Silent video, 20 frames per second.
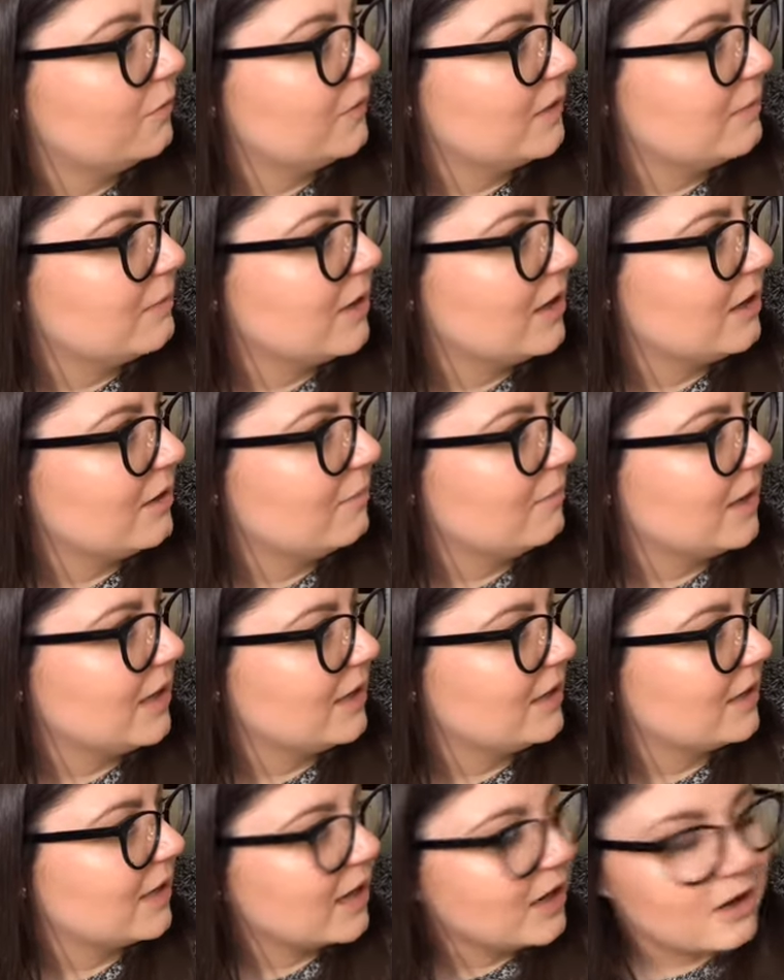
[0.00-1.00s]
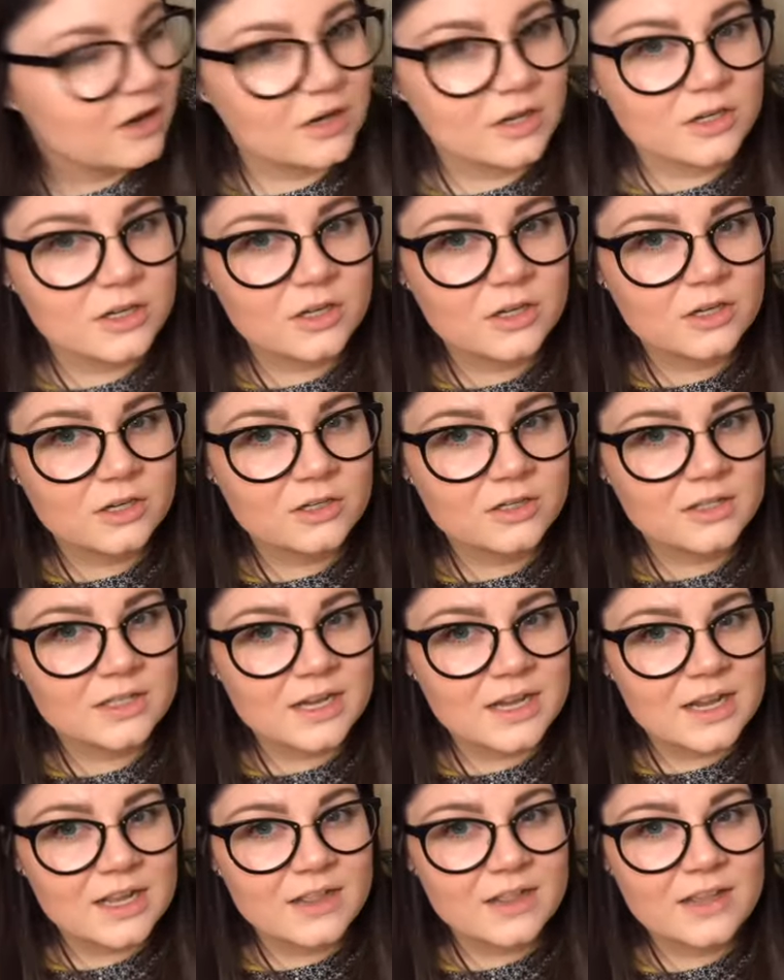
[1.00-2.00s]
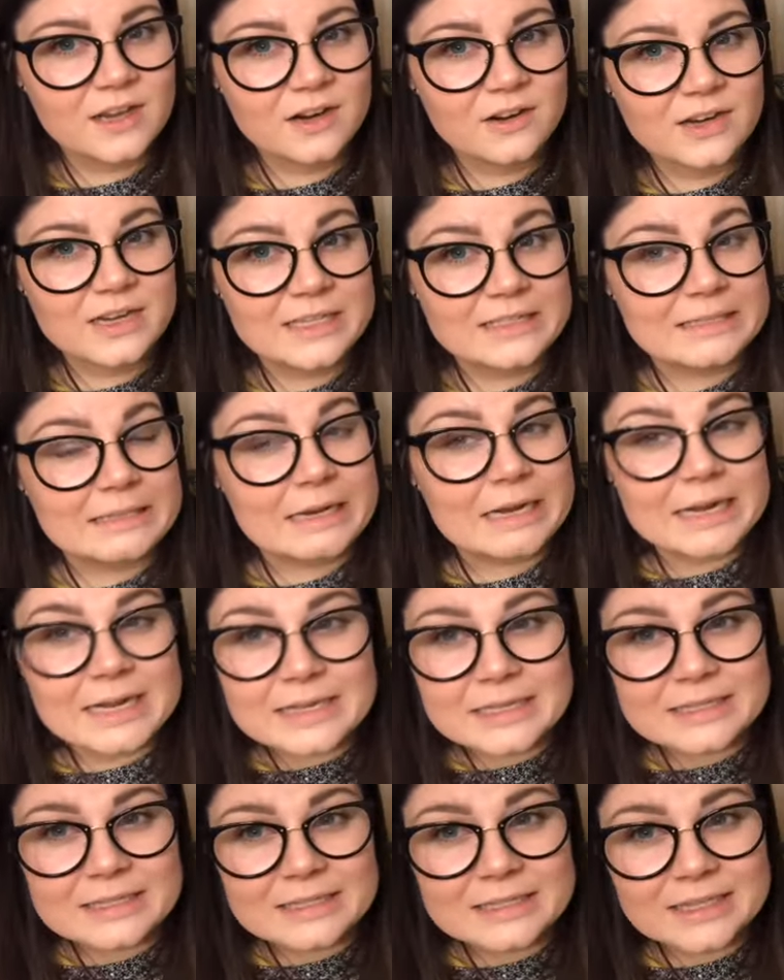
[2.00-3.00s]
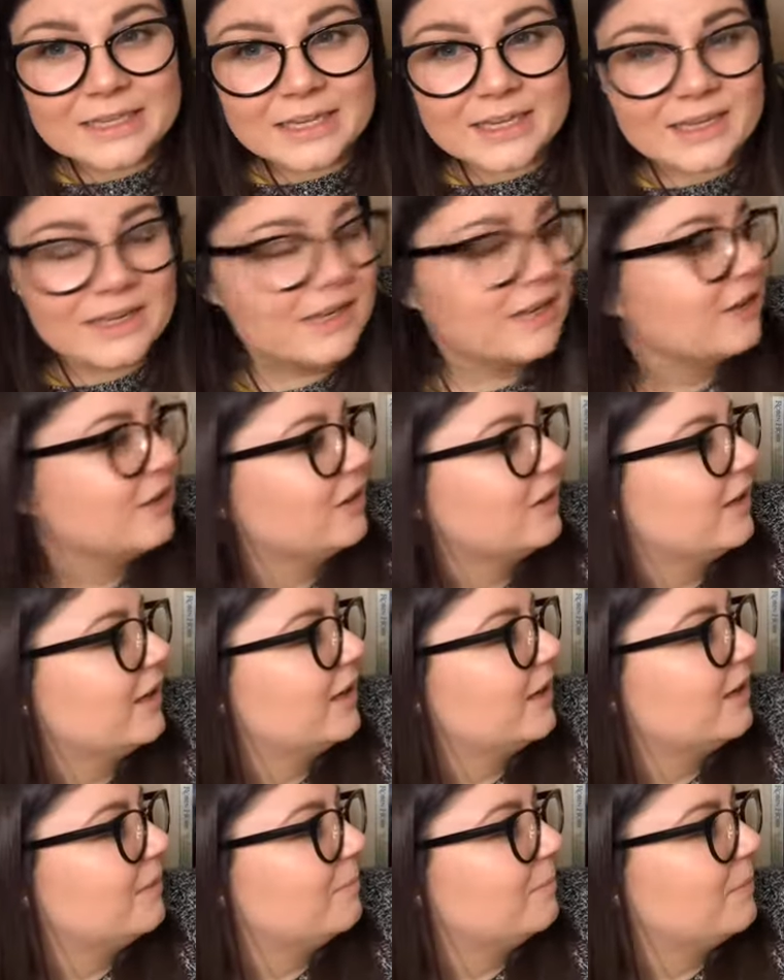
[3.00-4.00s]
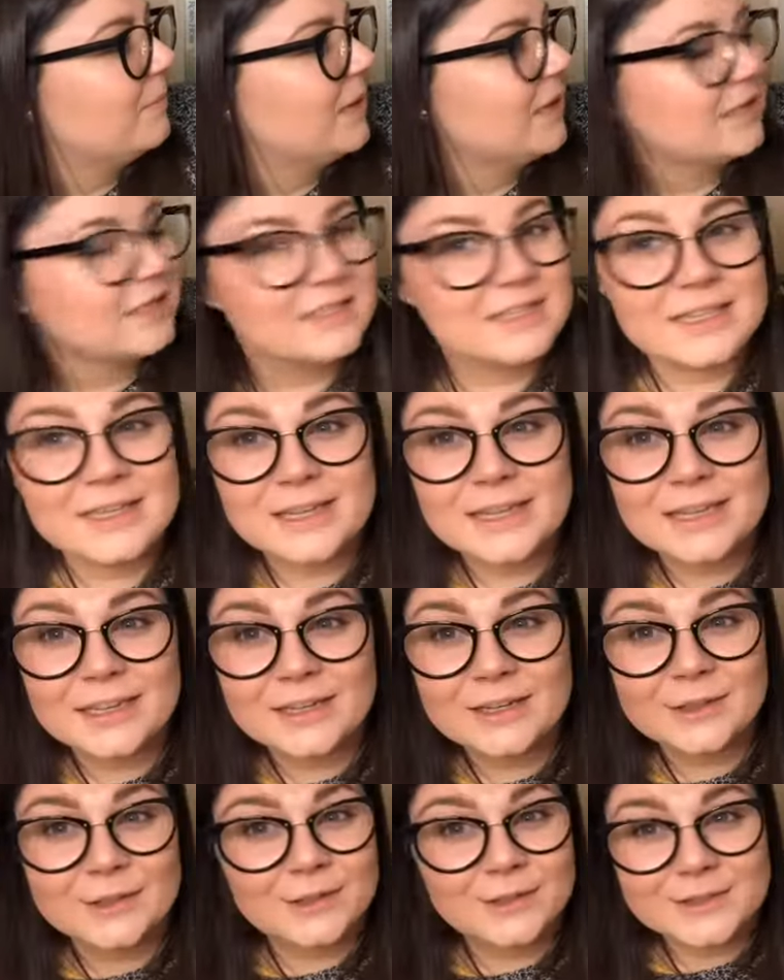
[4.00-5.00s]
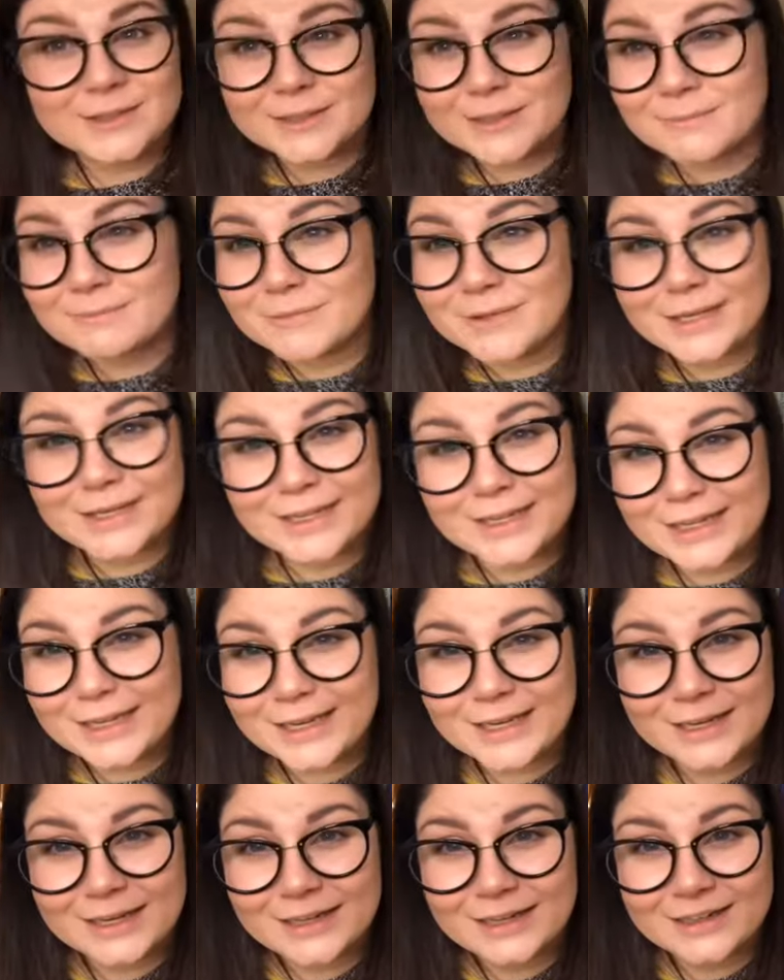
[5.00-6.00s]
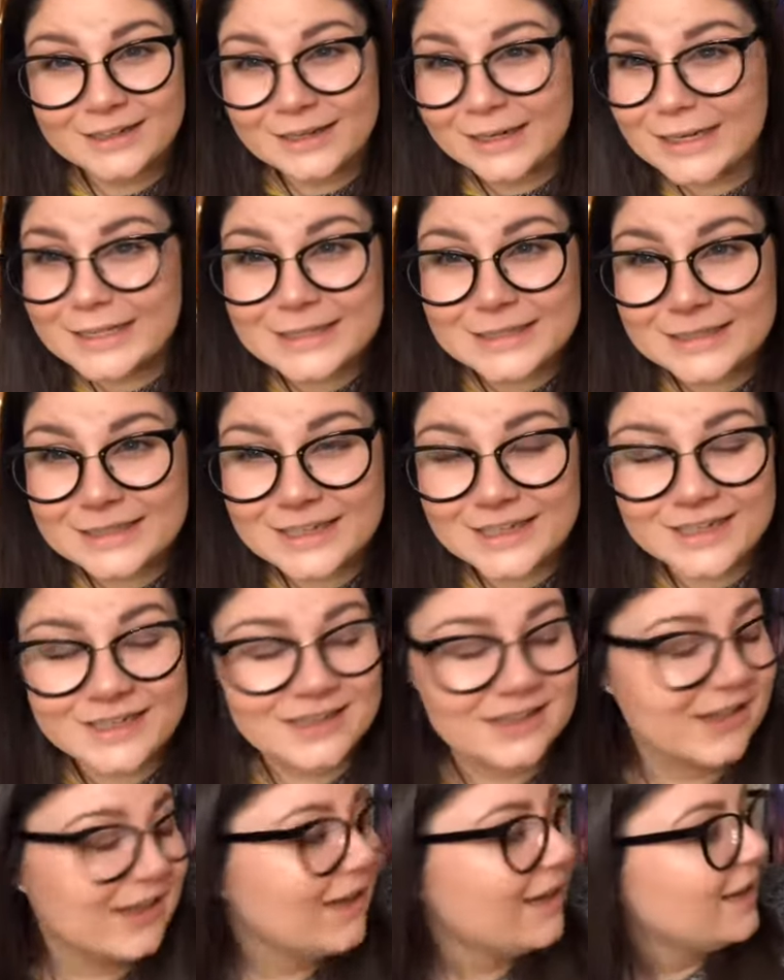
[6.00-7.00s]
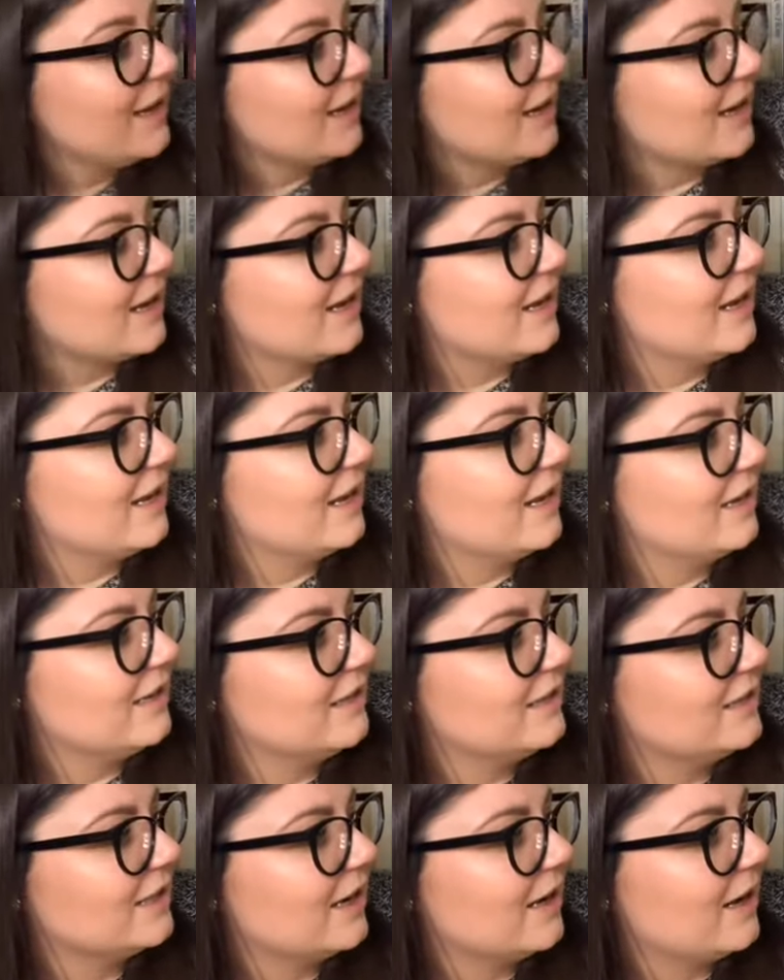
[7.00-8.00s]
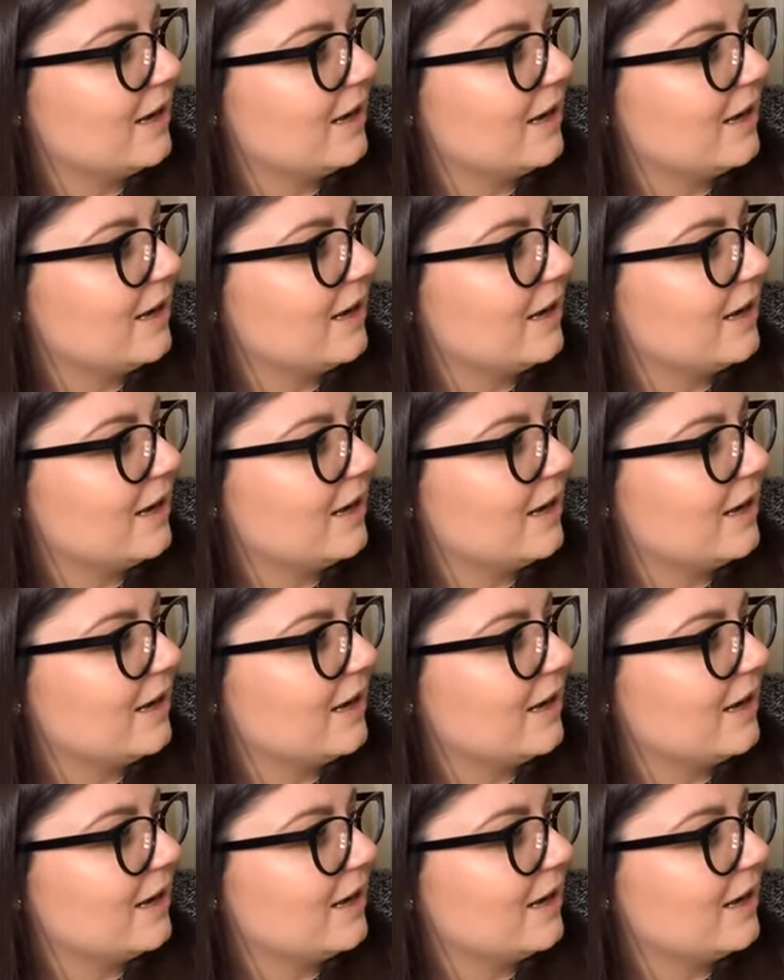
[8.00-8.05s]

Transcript: female main characters. There is an ice king, or like a pixie king or a something king, an ice king, and